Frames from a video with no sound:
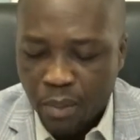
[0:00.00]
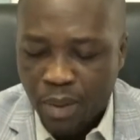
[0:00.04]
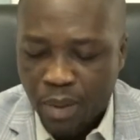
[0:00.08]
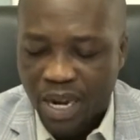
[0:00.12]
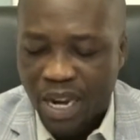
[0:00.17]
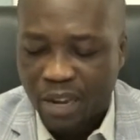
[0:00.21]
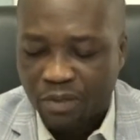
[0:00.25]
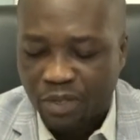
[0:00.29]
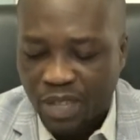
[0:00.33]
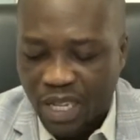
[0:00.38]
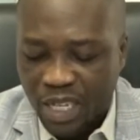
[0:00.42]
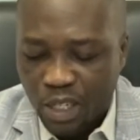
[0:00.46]

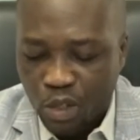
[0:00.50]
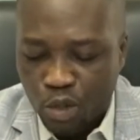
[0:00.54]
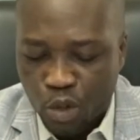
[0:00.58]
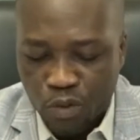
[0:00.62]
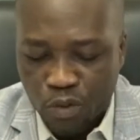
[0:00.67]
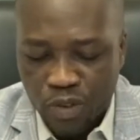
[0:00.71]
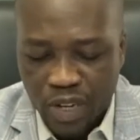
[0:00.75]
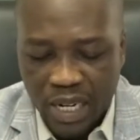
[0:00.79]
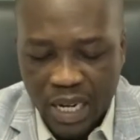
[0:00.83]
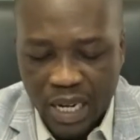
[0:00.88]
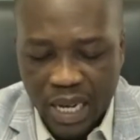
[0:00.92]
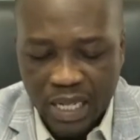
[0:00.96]
But after this
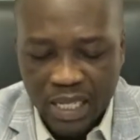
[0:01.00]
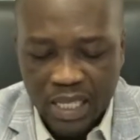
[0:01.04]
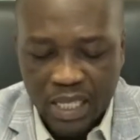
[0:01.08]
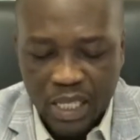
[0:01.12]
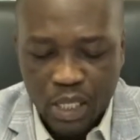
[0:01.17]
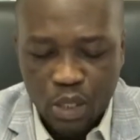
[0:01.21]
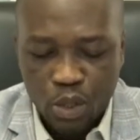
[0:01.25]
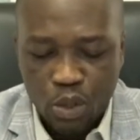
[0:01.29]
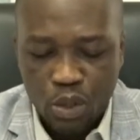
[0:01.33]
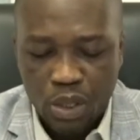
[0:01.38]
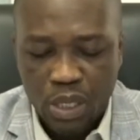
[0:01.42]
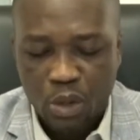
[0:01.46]

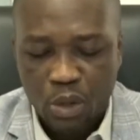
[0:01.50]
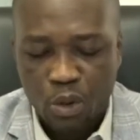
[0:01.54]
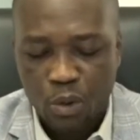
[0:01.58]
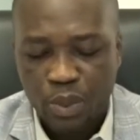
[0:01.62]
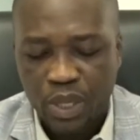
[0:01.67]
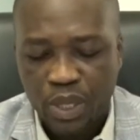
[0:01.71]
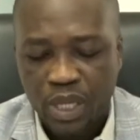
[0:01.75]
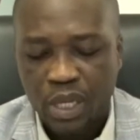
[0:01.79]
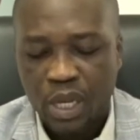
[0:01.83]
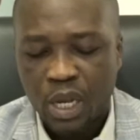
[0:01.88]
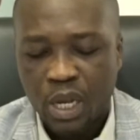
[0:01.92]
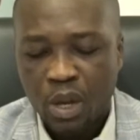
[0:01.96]
COVID-19, there will
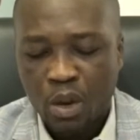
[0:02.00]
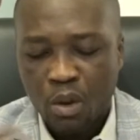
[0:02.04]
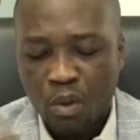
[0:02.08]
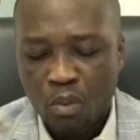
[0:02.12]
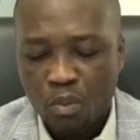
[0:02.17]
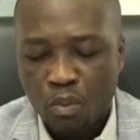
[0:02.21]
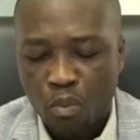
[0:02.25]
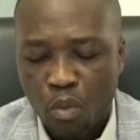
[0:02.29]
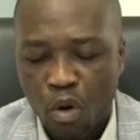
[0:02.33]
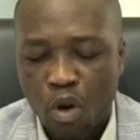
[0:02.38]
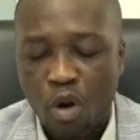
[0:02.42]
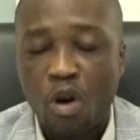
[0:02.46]
be
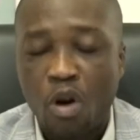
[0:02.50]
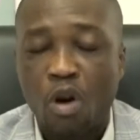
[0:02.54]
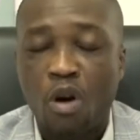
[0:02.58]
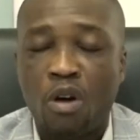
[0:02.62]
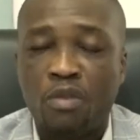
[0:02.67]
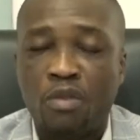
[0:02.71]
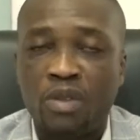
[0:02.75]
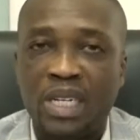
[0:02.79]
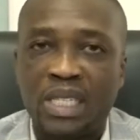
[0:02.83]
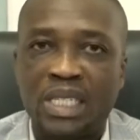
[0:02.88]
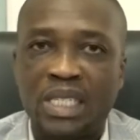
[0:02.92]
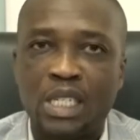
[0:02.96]
more
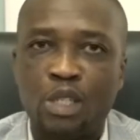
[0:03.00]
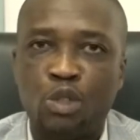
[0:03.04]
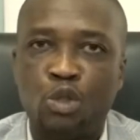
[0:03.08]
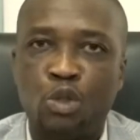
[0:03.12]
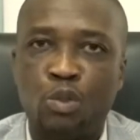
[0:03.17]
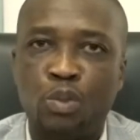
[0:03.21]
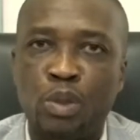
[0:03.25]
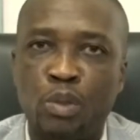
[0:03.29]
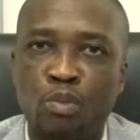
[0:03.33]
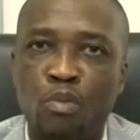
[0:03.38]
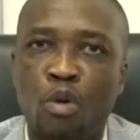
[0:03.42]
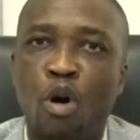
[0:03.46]
of the
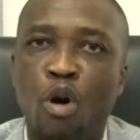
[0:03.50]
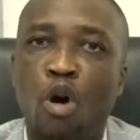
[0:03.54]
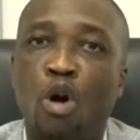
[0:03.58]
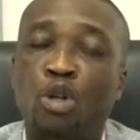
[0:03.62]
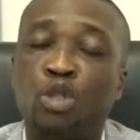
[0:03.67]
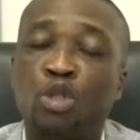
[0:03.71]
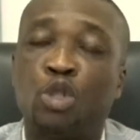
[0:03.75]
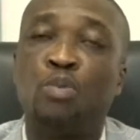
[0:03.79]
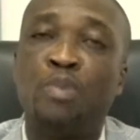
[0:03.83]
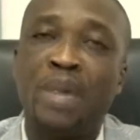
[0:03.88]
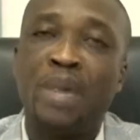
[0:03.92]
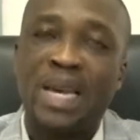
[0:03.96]
things will be more
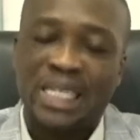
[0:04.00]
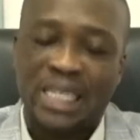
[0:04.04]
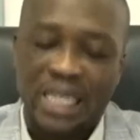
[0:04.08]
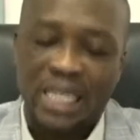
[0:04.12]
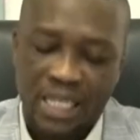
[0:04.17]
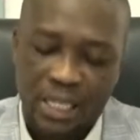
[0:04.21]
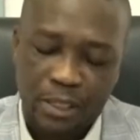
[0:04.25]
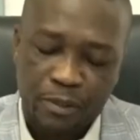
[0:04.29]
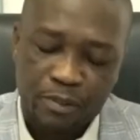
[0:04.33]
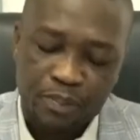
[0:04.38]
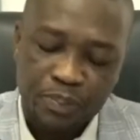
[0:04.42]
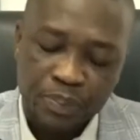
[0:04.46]

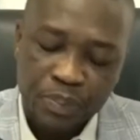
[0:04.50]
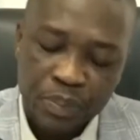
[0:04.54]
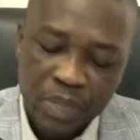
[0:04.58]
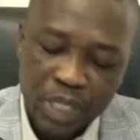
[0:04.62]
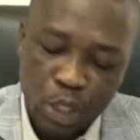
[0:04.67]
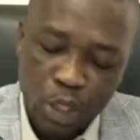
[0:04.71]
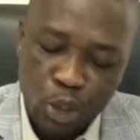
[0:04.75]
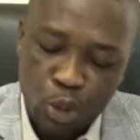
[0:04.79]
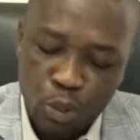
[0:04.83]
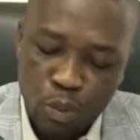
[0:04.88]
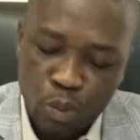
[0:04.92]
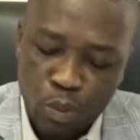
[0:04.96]
automated.
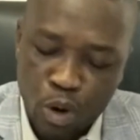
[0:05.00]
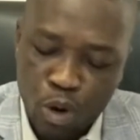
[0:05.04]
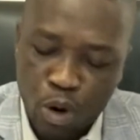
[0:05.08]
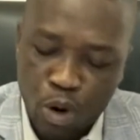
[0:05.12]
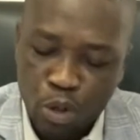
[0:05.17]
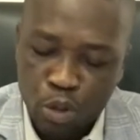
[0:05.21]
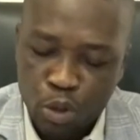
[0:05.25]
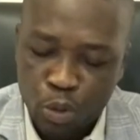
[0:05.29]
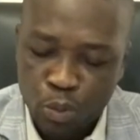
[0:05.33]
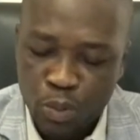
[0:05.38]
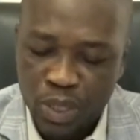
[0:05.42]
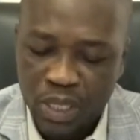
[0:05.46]
It will be more
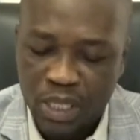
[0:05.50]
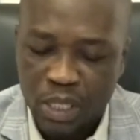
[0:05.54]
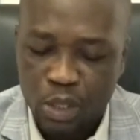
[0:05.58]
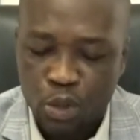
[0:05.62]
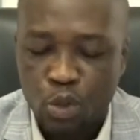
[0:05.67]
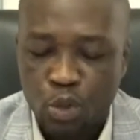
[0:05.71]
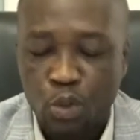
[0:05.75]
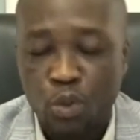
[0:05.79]
automated.